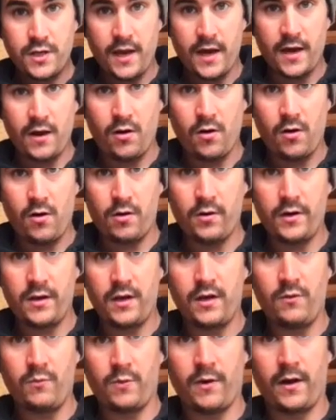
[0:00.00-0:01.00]
at all
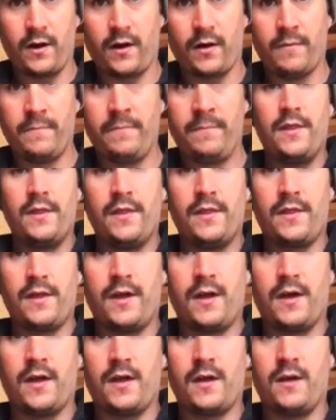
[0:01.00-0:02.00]
anywhere,
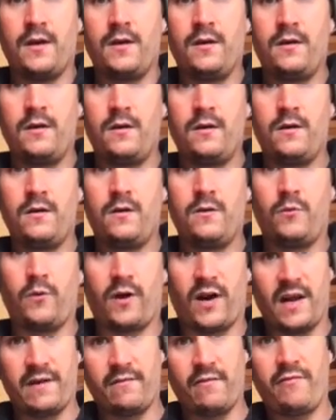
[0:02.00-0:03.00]
then we're
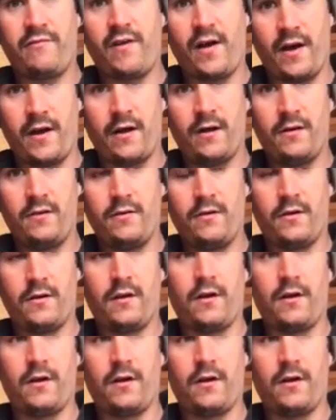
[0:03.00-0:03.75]
gonna have a fire on our